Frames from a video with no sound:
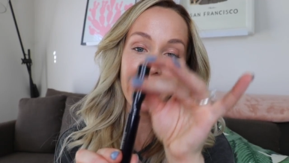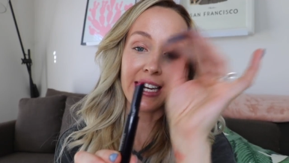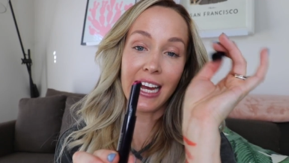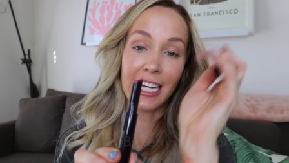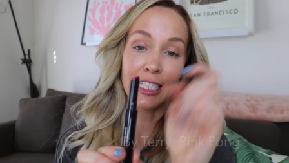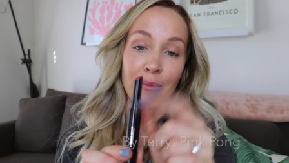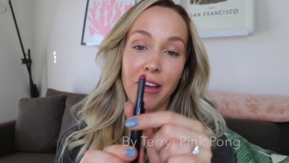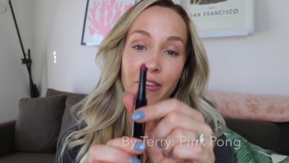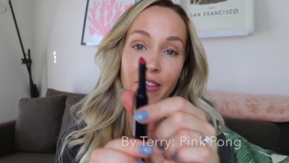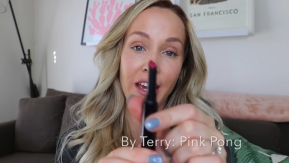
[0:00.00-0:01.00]
It has
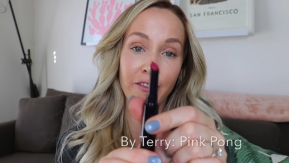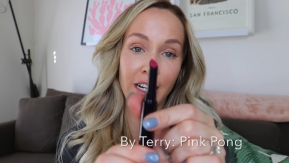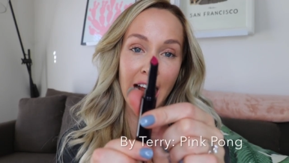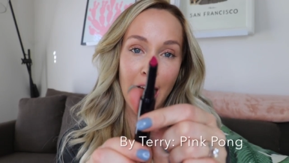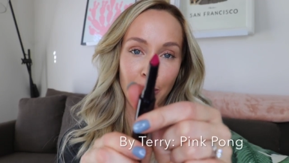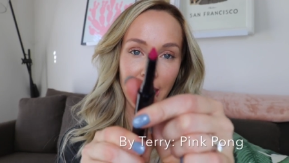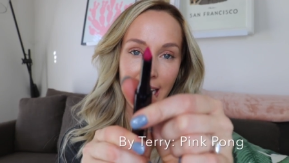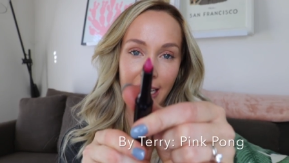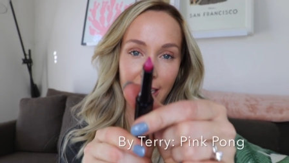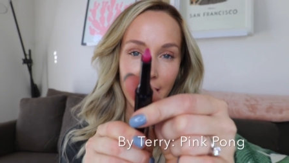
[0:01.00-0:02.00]
my favorite
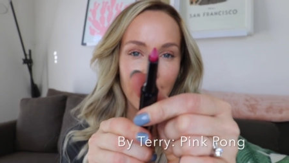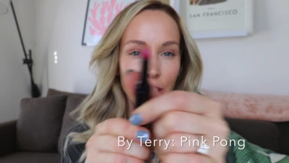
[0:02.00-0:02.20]
applicator.